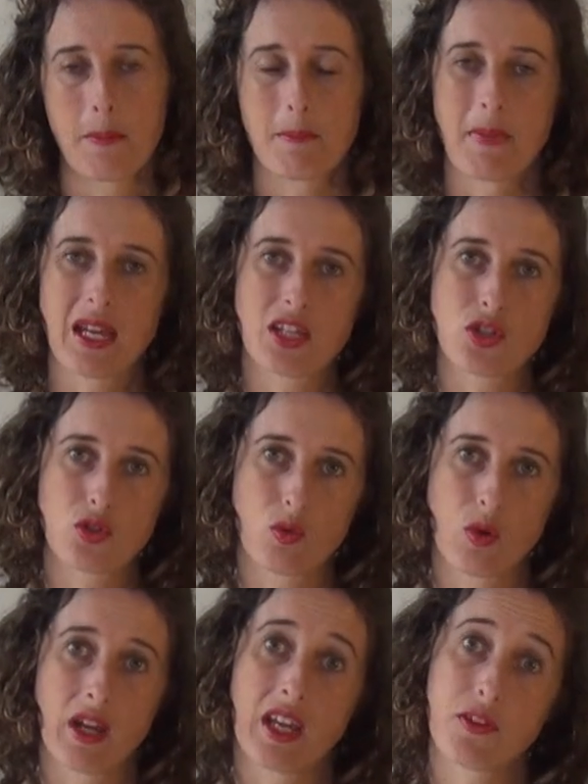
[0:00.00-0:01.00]
make
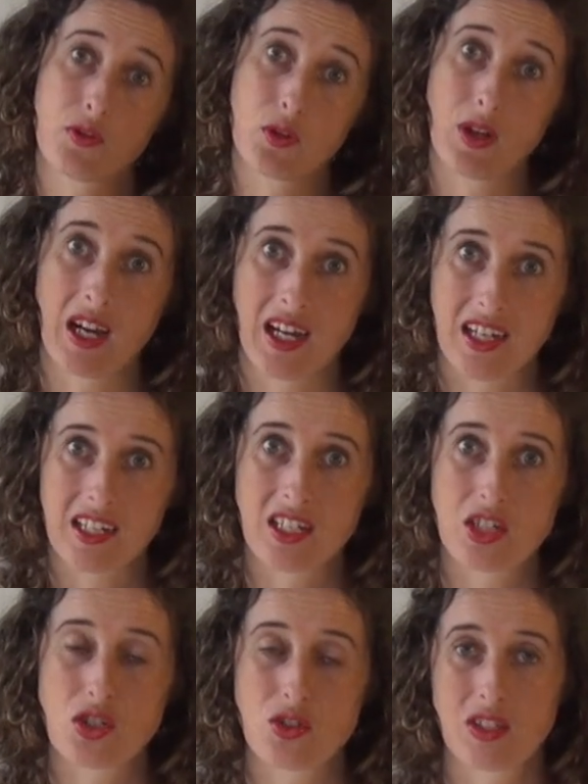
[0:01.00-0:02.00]
sure, if you are going
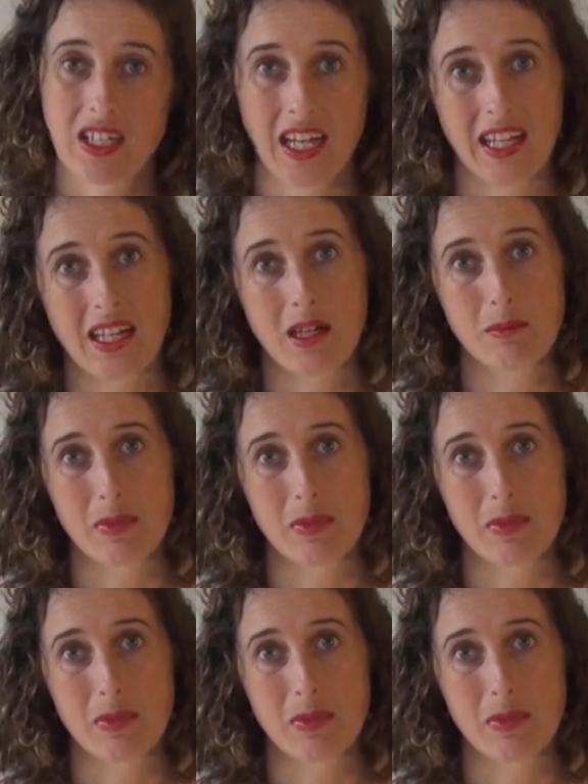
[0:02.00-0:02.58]
to do the cutout